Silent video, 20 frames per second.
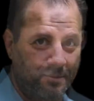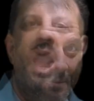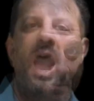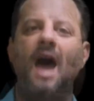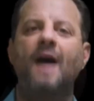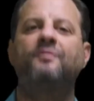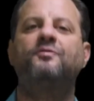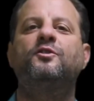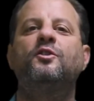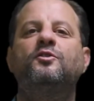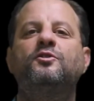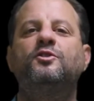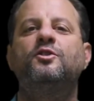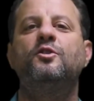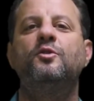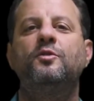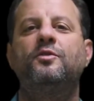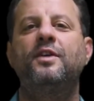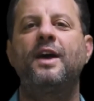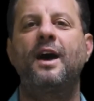After
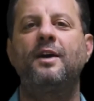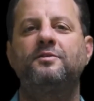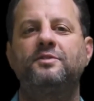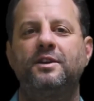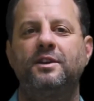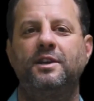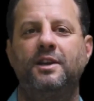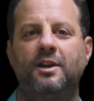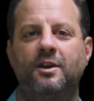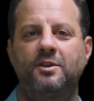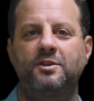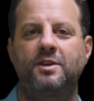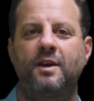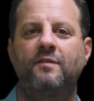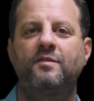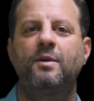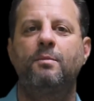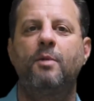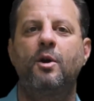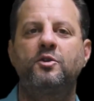2,000 years
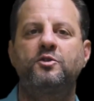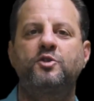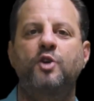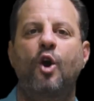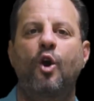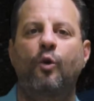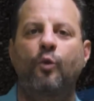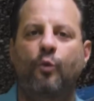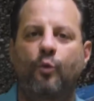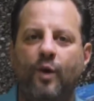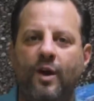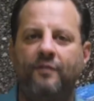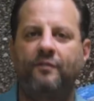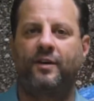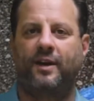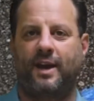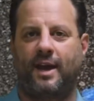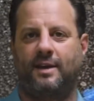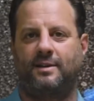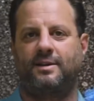of the most
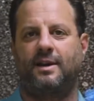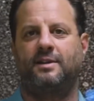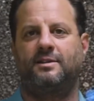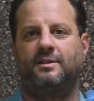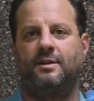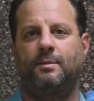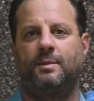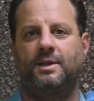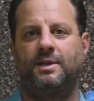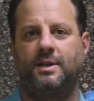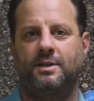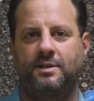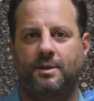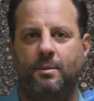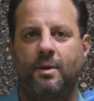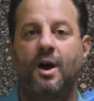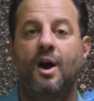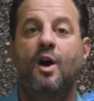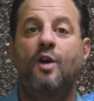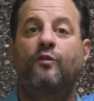horrific
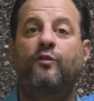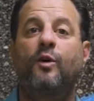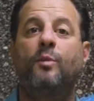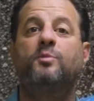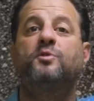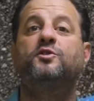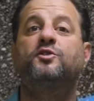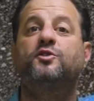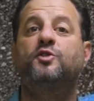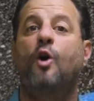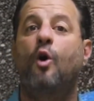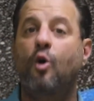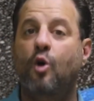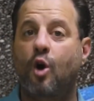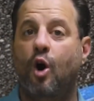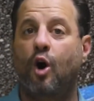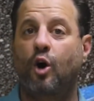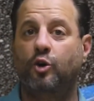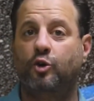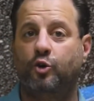anti-Semitism from
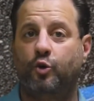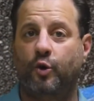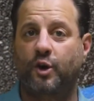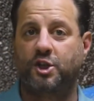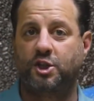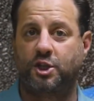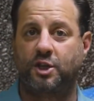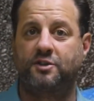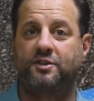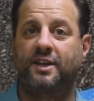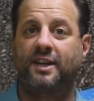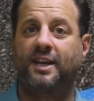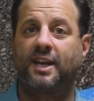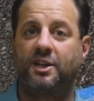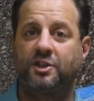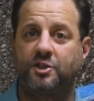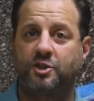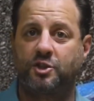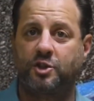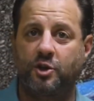so-called Christians
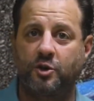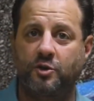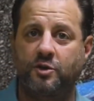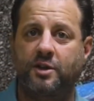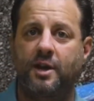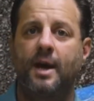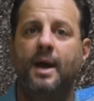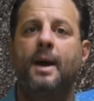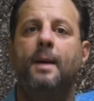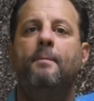against Jews,